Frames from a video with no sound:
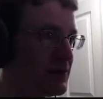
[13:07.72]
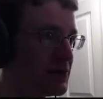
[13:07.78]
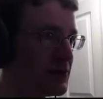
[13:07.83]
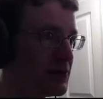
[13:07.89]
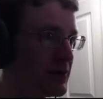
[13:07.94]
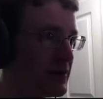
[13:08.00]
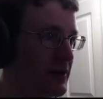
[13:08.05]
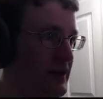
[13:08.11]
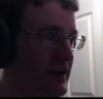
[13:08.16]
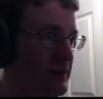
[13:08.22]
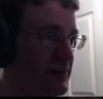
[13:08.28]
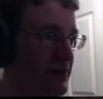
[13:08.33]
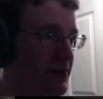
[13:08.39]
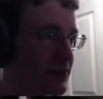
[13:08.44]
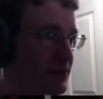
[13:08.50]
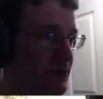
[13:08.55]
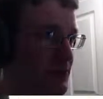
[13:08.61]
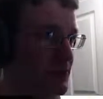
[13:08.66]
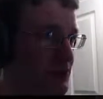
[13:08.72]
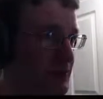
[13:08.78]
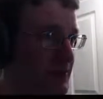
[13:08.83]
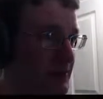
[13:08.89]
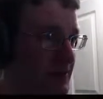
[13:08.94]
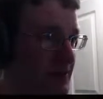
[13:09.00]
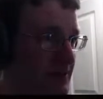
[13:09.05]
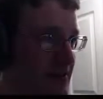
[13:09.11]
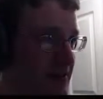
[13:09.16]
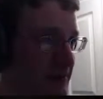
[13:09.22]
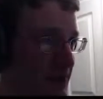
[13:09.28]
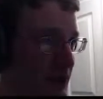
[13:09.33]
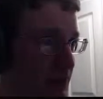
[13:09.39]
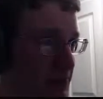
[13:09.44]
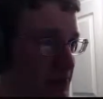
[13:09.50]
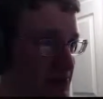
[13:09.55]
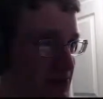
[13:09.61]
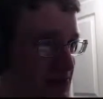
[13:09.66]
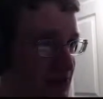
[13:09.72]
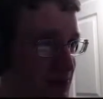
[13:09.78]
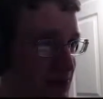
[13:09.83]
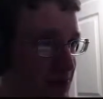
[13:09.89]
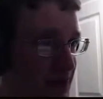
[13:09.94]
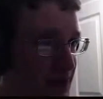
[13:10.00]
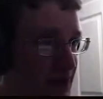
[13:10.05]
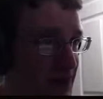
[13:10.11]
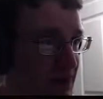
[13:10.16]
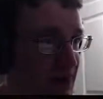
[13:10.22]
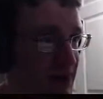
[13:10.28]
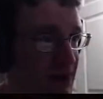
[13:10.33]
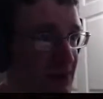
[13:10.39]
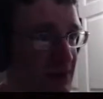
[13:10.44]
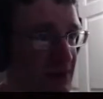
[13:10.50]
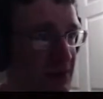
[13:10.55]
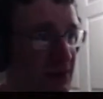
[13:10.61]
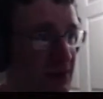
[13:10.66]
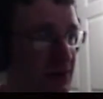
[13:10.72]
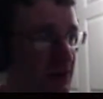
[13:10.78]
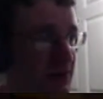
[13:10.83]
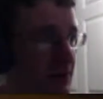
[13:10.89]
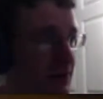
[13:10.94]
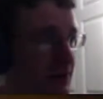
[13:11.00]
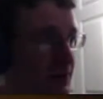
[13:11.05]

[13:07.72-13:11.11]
turn the lamp in the room and it, it opens whoa, whoa, whoa. Open it, please.